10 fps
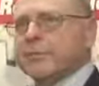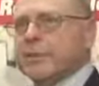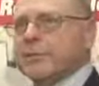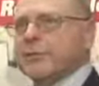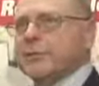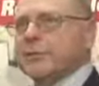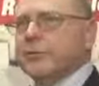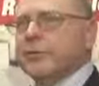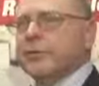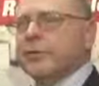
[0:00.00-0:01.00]
speaks
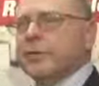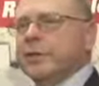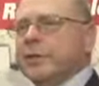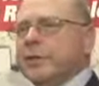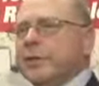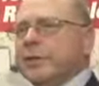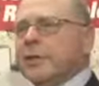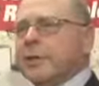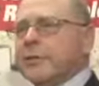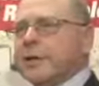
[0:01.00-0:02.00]
to the
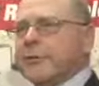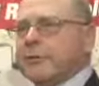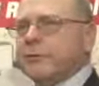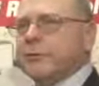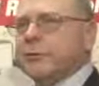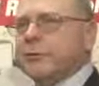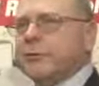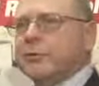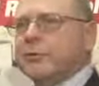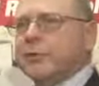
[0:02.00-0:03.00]

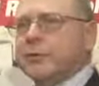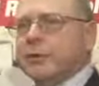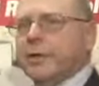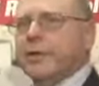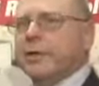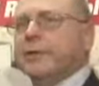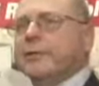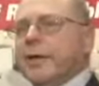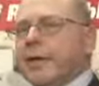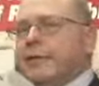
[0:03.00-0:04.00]
sacrificial
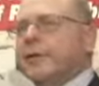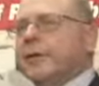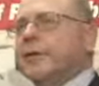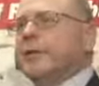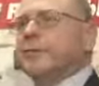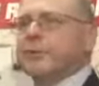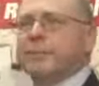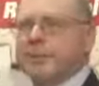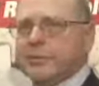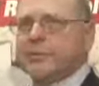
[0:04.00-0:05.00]
ingredient that gives
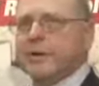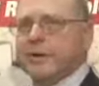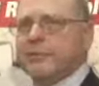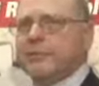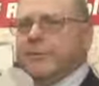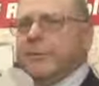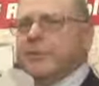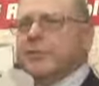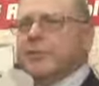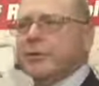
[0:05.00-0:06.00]
up its life,
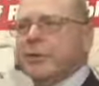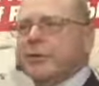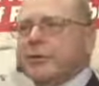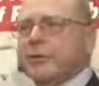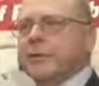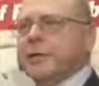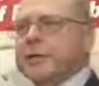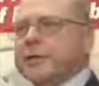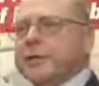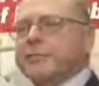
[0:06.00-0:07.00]
similar to
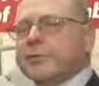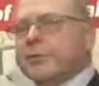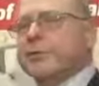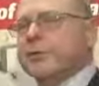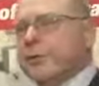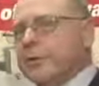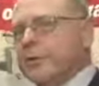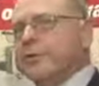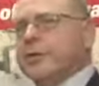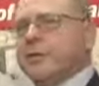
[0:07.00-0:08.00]
other types of material
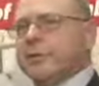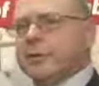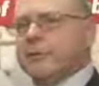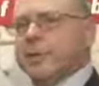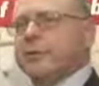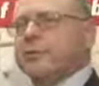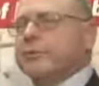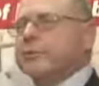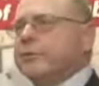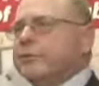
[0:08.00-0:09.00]
like zinc on
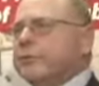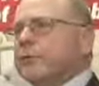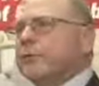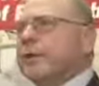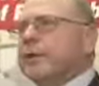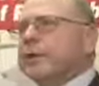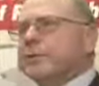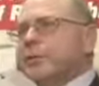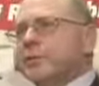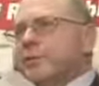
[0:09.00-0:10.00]
metal and so forth.
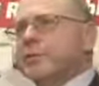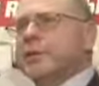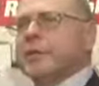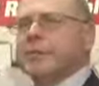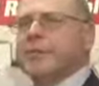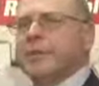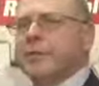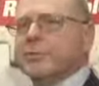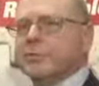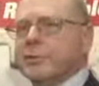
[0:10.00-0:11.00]
So it protects the
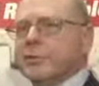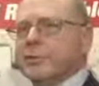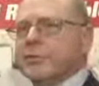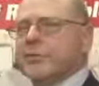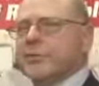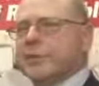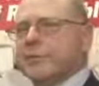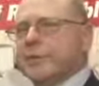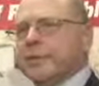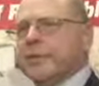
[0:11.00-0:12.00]
base resin
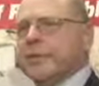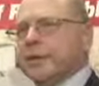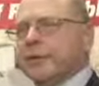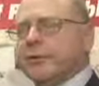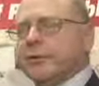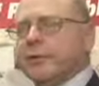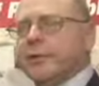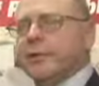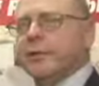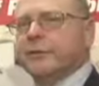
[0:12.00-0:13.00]
system and the other
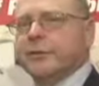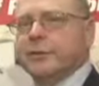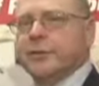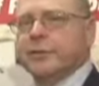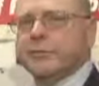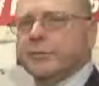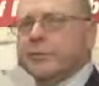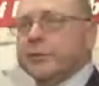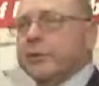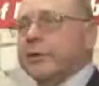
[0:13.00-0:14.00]
ingredients in
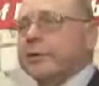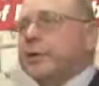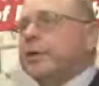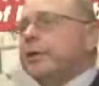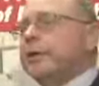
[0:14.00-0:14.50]
SolarGuard.